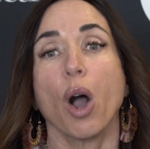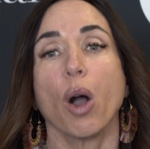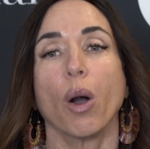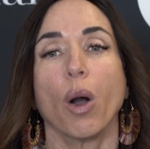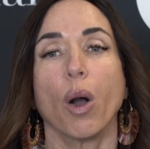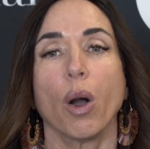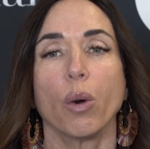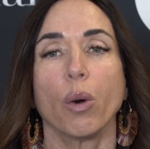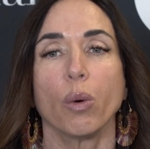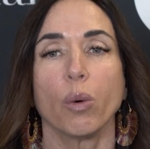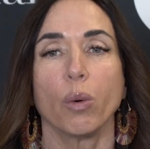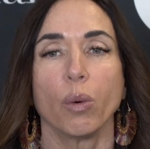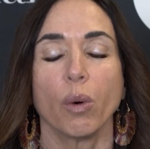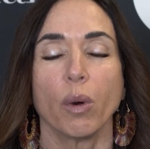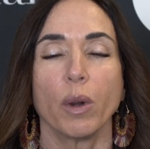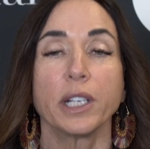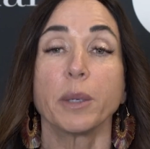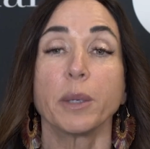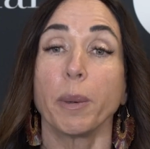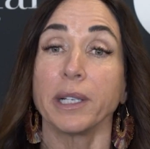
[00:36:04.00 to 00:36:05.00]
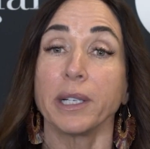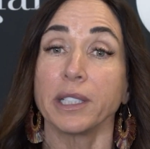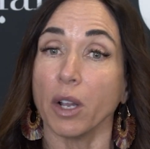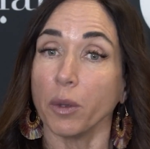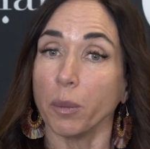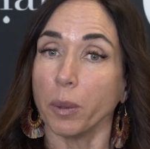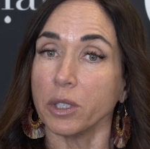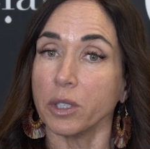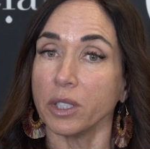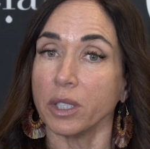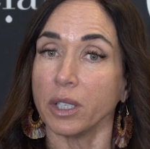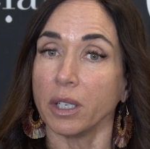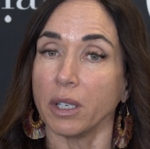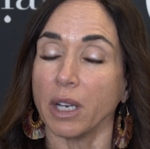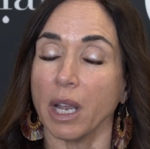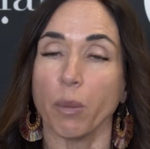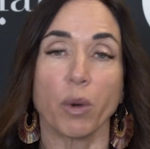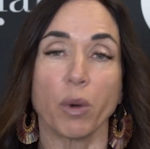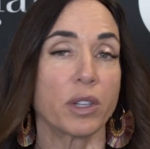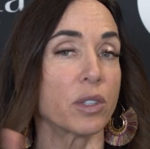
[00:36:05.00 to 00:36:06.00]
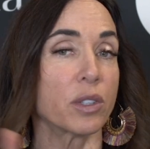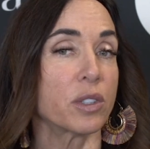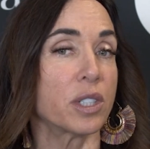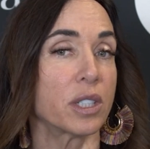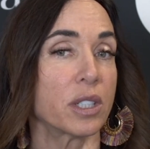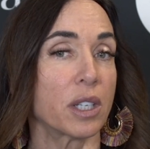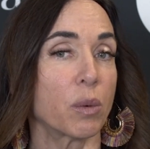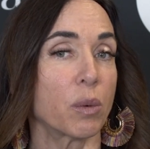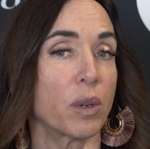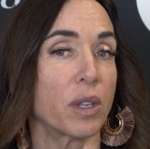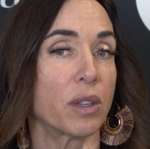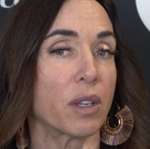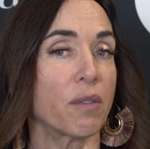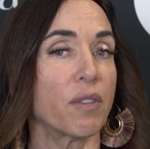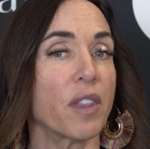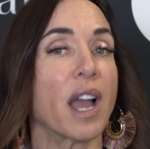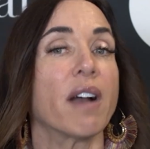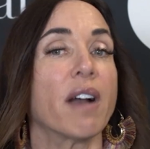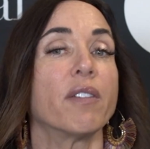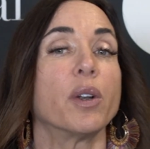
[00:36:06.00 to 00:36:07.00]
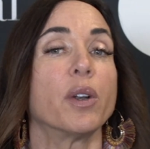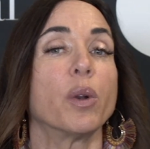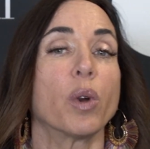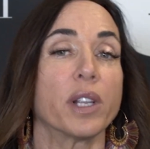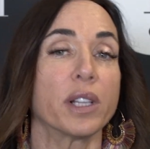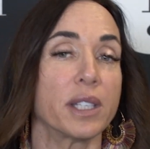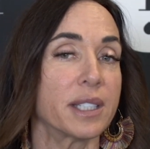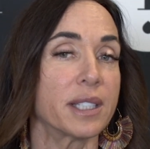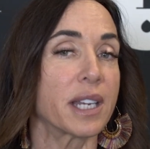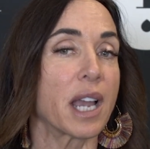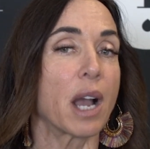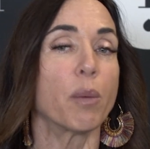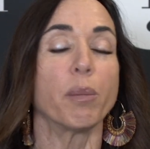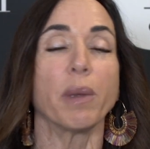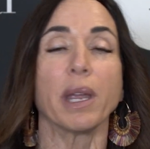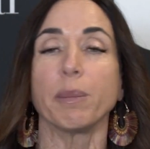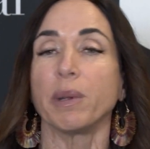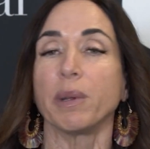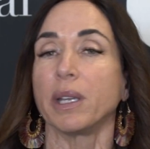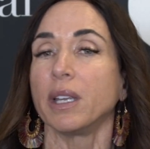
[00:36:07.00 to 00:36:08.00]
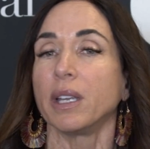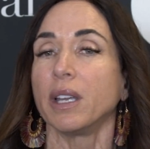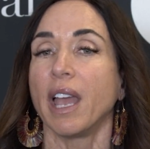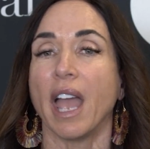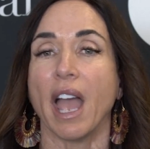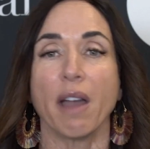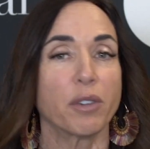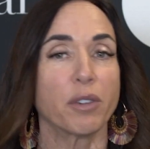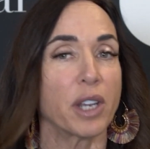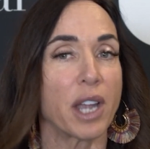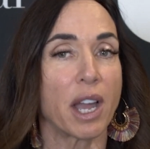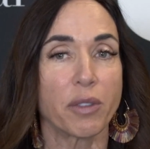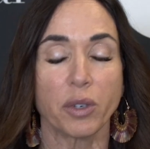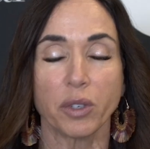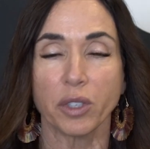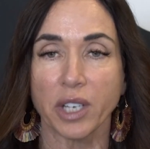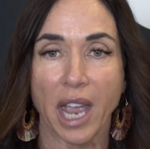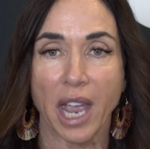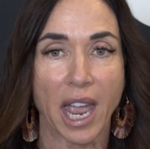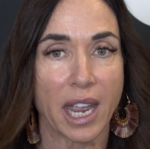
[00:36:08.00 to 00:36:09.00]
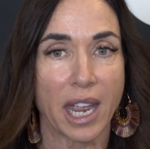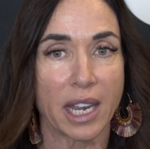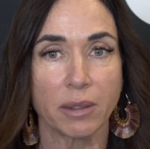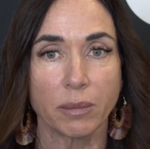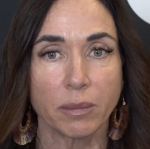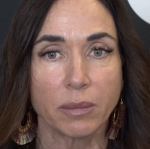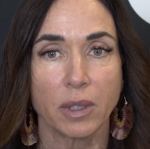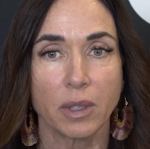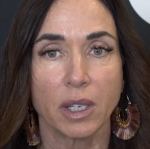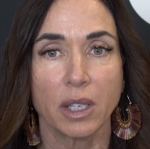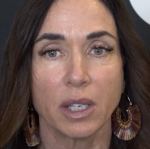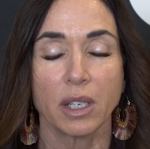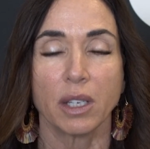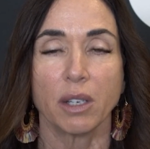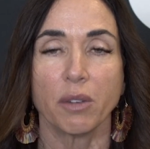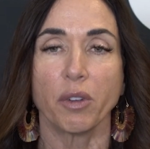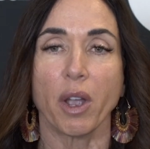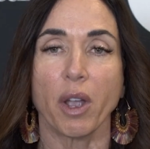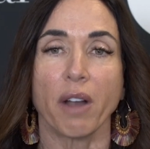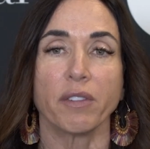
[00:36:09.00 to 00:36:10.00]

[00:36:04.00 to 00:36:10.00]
Oh, it depends on the person and what they're dealing with. If they have an oily scalp, maybe every other day. If you have a